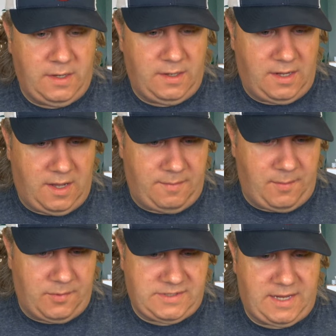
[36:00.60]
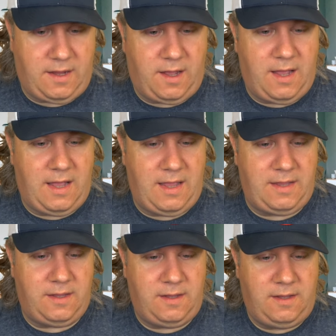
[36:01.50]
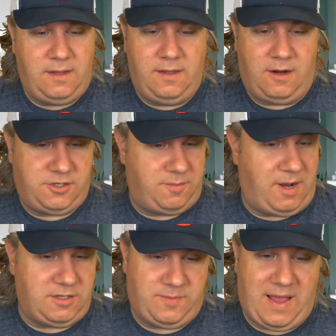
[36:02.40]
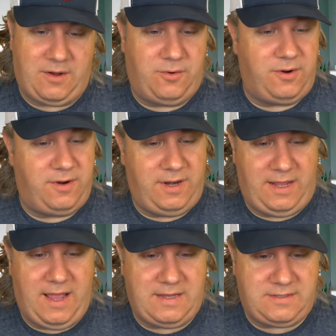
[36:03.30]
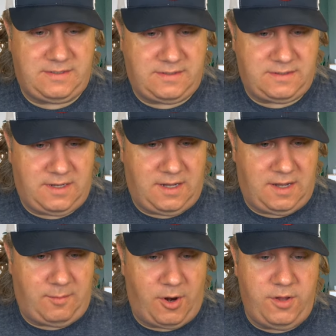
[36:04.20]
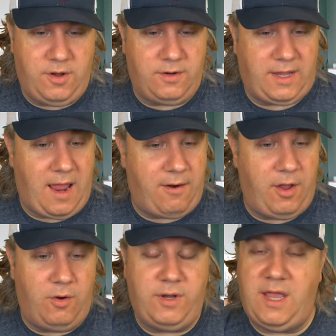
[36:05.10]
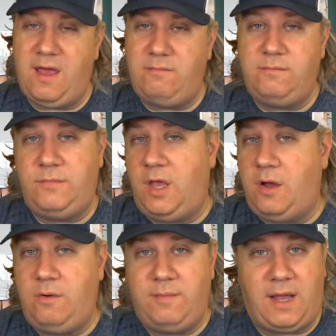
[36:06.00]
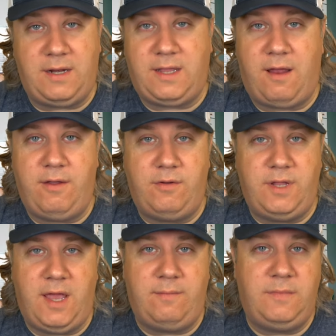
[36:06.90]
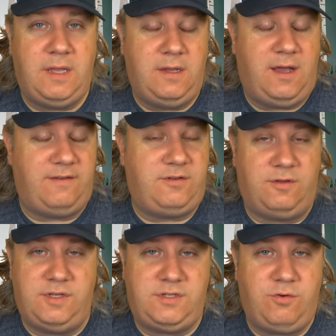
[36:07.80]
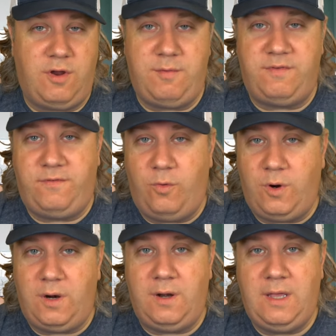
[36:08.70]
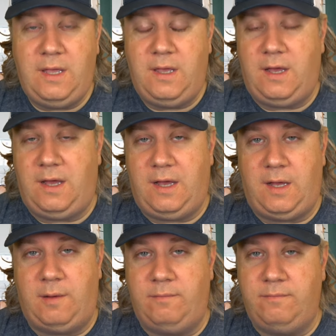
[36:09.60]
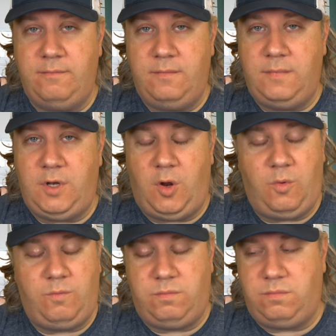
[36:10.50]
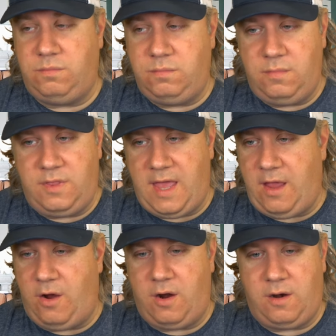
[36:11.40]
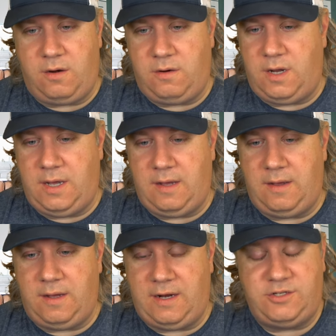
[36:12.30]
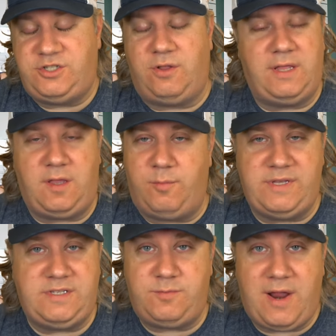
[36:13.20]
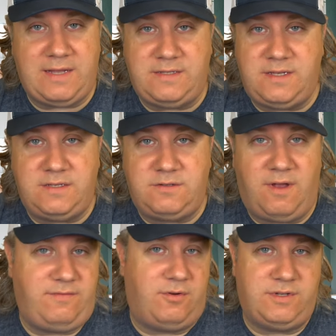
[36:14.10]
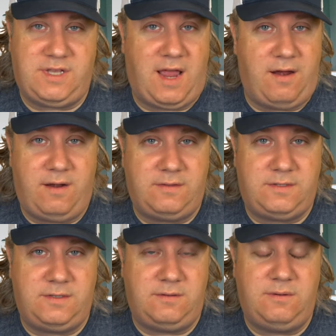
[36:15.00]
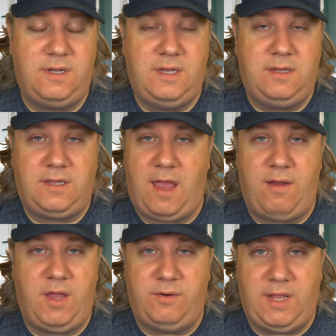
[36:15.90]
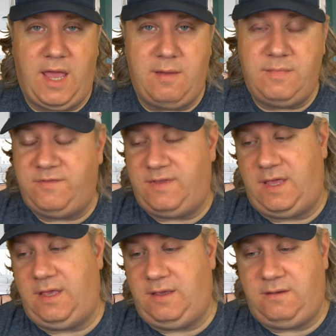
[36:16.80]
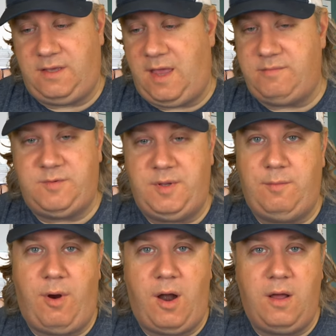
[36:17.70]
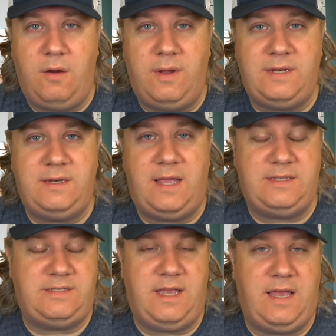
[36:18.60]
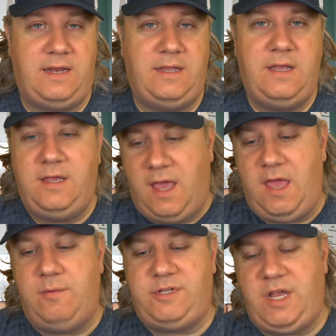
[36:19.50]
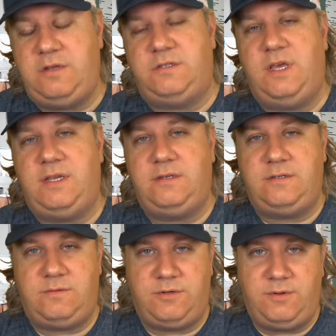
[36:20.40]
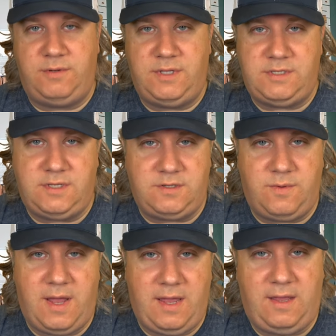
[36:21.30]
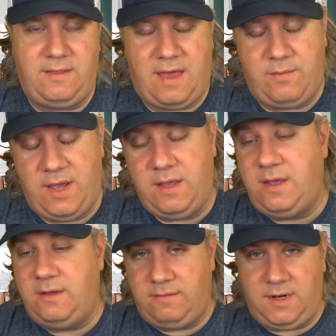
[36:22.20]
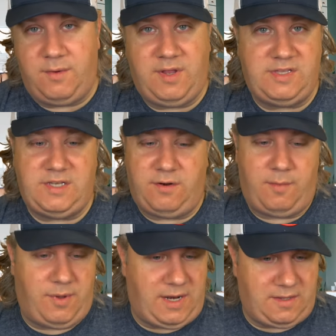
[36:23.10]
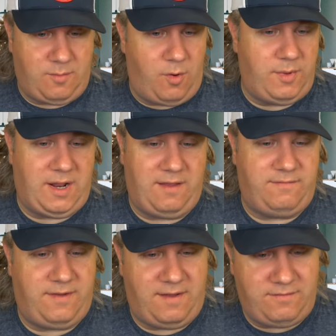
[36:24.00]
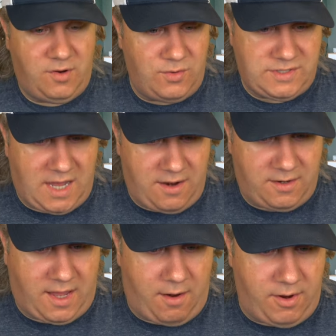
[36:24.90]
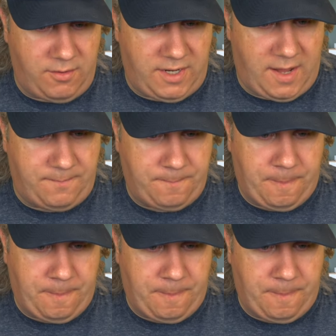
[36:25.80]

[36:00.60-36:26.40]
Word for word: Uh, people saying hi. Are Shimano's back ordered? Yes. Um, are you going to carry O D M? No, I'm not going to carry O D M. I've told this story before. Um, you know, they are, uh, I just don't like their business practices, so I have no desire to, to carry O D M. If they came to me tomorrow and, and said, hey, we changed things, we're doing this this way and that way, then I would consider it. But at the moment, I've, I have no desire to carry O D M.